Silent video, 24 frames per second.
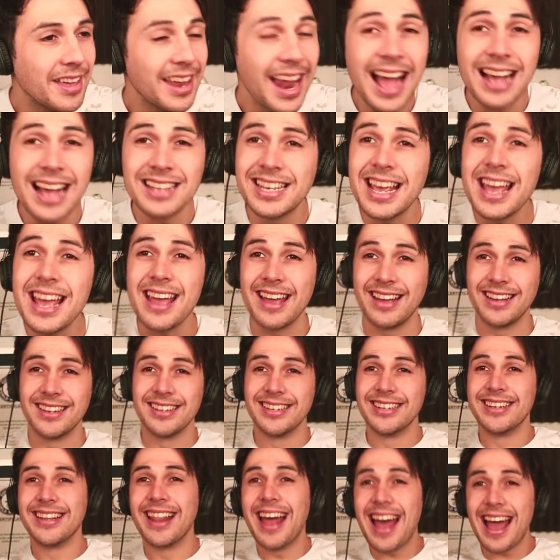and that's it.
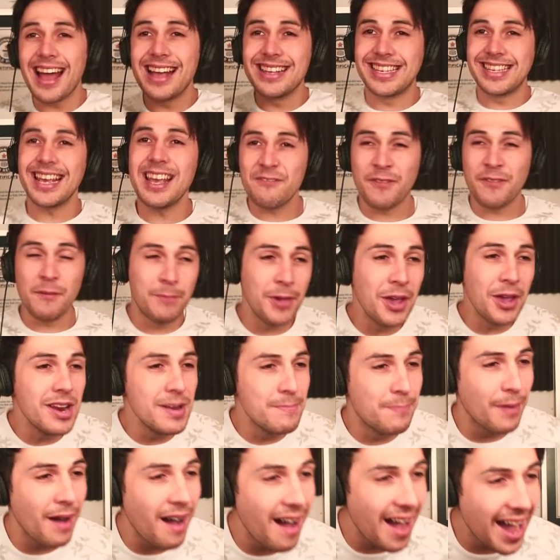That is it for
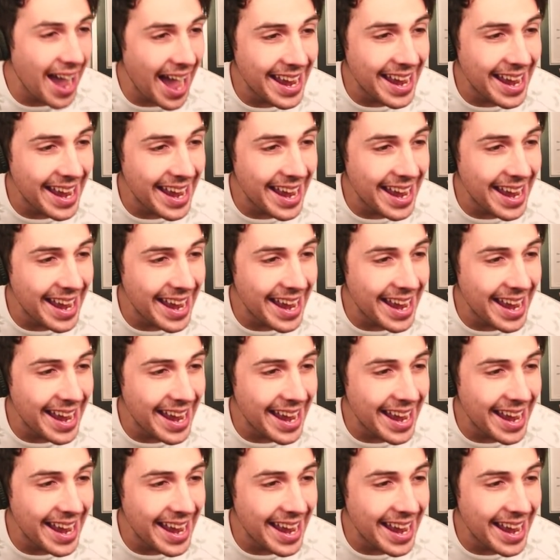Pewdiepie.